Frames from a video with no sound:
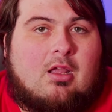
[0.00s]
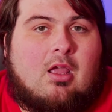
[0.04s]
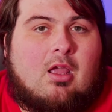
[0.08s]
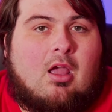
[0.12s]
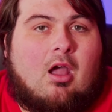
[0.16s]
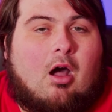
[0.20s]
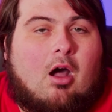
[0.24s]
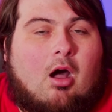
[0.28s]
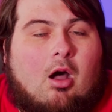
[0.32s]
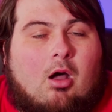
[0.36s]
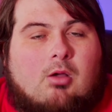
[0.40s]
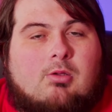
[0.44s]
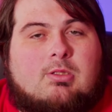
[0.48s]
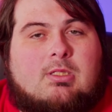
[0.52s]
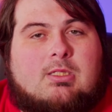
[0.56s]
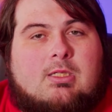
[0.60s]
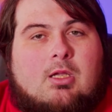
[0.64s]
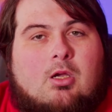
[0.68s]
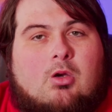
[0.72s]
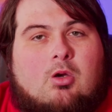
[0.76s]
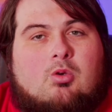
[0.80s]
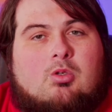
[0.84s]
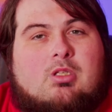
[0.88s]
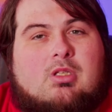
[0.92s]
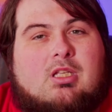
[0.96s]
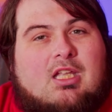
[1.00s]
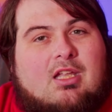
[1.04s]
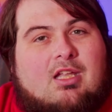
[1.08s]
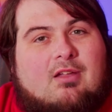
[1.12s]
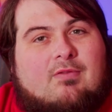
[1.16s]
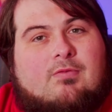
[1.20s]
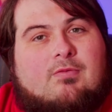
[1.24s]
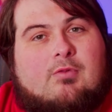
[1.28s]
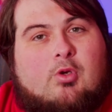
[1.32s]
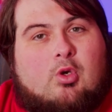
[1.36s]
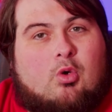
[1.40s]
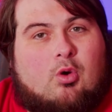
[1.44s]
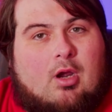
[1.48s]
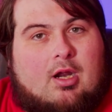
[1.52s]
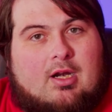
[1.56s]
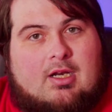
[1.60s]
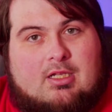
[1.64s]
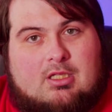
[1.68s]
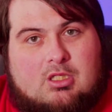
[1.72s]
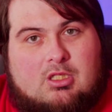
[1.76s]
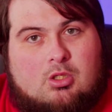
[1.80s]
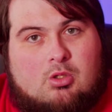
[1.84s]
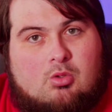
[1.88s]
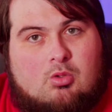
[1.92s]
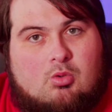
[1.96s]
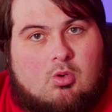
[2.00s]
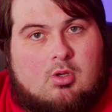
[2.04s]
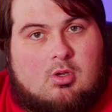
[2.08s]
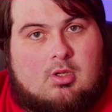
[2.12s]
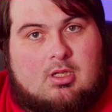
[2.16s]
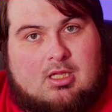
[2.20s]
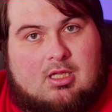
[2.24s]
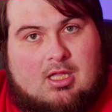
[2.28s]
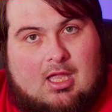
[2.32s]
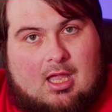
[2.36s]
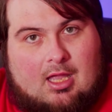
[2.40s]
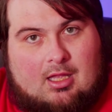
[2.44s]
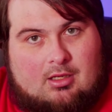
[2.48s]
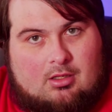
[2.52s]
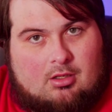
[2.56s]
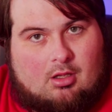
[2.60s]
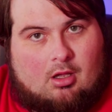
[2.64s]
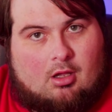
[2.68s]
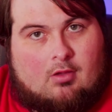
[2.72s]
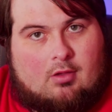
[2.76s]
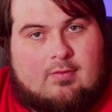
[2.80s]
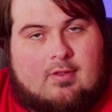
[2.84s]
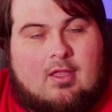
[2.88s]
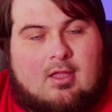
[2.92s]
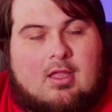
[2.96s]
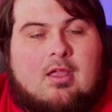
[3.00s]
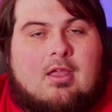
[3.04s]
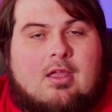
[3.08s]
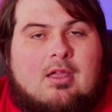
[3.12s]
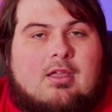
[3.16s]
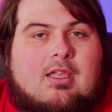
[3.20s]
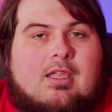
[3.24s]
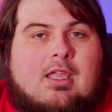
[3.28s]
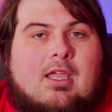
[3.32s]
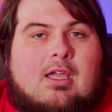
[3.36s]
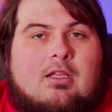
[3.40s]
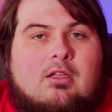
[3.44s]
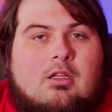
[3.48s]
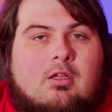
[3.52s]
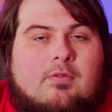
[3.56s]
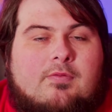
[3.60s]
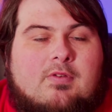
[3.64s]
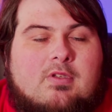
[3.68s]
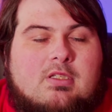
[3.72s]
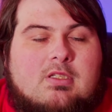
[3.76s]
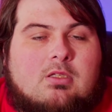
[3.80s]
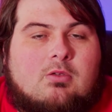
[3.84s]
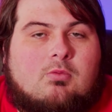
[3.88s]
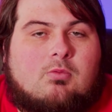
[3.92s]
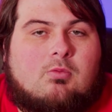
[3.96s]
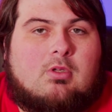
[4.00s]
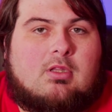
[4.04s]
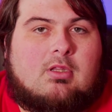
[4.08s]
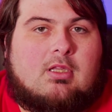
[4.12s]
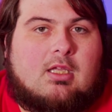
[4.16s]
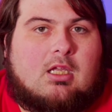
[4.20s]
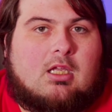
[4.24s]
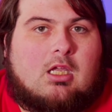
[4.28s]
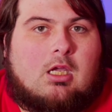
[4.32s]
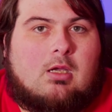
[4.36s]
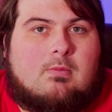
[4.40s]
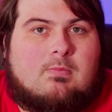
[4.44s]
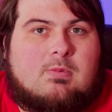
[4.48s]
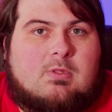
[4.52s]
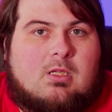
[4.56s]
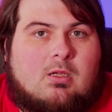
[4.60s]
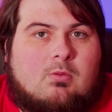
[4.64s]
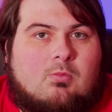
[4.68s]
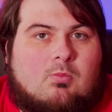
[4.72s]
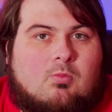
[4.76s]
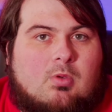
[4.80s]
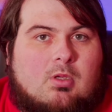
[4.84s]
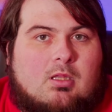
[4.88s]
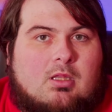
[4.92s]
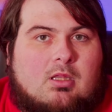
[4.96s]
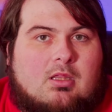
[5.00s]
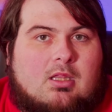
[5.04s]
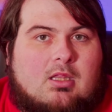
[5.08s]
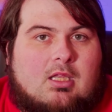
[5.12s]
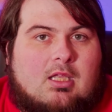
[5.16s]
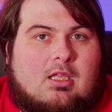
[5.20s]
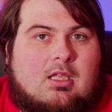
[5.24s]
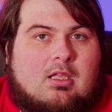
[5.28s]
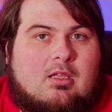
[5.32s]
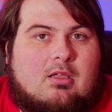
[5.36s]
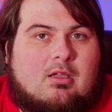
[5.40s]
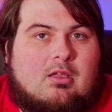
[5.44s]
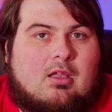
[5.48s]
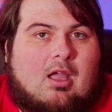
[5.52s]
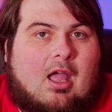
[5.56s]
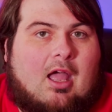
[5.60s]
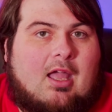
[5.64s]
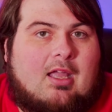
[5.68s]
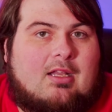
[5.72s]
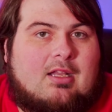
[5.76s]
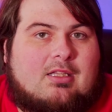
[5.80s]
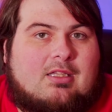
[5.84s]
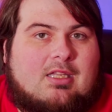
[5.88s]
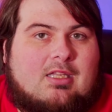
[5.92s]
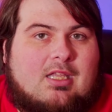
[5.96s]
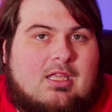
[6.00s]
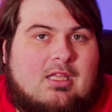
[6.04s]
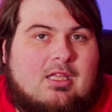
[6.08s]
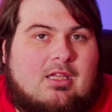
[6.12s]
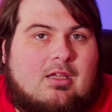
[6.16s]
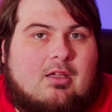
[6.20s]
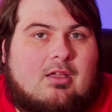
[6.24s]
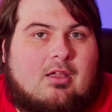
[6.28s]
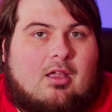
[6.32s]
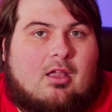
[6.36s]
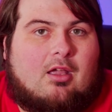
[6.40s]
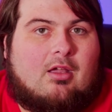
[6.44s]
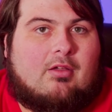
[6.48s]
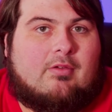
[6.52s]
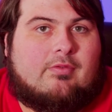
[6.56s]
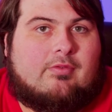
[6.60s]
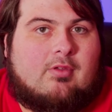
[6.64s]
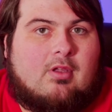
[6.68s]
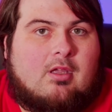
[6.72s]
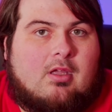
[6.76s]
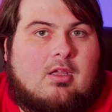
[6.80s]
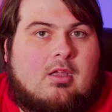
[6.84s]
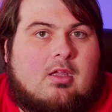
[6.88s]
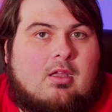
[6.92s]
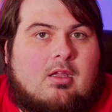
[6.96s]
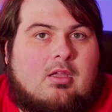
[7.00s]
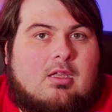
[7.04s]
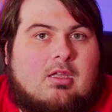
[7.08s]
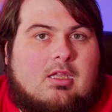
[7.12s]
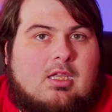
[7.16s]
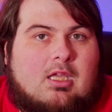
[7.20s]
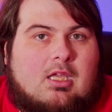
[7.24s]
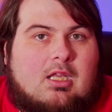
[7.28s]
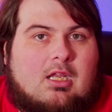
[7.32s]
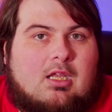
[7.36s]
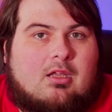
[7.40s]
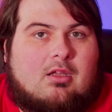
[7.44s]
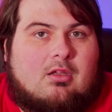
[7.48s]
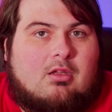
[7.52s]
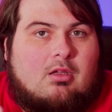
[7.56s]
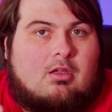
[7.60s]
Also, to give credit to Gandalf, Gandalf is the one that comes up with the idea of getting